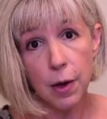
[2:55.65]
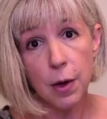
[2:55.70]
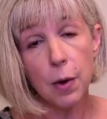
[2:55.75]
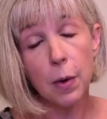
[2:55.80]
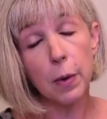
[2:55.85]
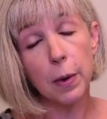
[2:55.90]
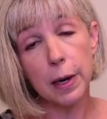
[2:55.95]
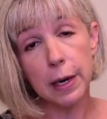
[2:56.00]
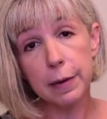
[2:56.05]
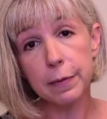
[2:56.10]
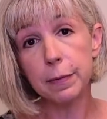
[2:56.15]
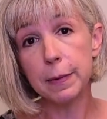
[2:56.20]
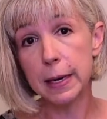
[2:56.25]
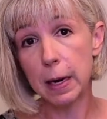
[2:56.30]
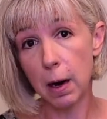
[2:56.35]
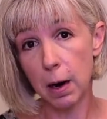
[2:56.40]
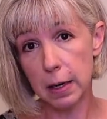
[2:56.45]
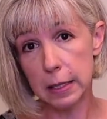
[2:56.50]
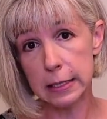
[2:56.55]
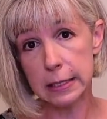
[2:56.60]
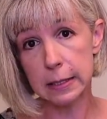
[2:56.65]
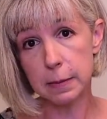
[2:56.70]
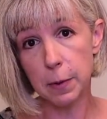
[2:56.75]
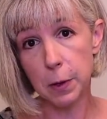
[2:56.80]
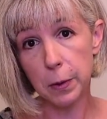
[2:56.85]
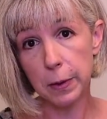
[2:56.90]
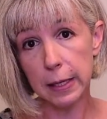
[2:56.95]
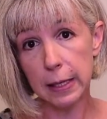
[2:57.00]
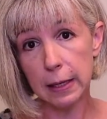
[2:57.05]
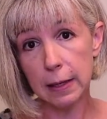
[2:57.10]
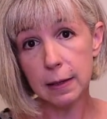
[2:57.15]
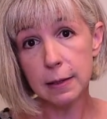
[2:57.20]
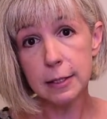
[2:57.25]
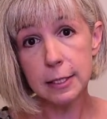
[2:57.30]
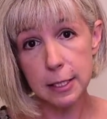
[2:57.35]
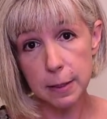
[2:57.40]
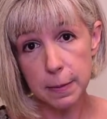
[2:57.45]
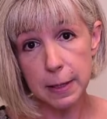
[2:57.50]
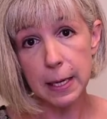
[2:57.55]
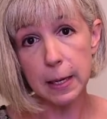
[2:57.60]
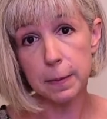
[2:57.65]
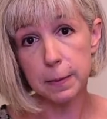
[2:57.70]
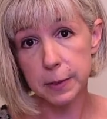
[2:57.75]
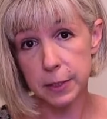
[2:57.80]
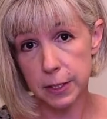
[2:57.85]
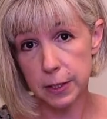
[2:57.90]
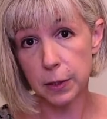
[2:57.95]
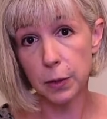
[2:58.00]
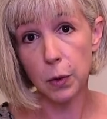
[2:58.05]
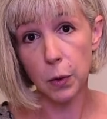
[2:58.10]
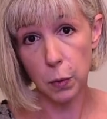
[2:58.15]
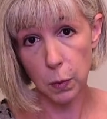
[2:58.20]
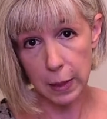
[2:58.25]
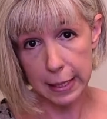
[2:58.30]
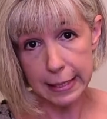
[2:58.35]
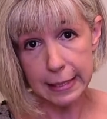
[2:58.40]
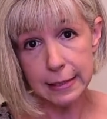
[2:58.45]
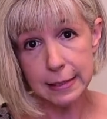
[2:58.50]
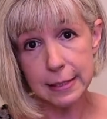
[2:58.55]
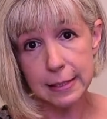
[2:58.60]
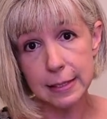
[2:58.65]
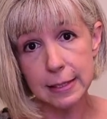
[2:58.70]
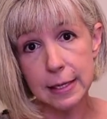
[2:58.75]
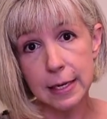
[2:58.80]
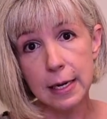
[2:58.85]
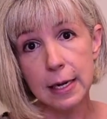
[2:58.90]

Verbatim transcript: or if we are smoking, to be able to quit.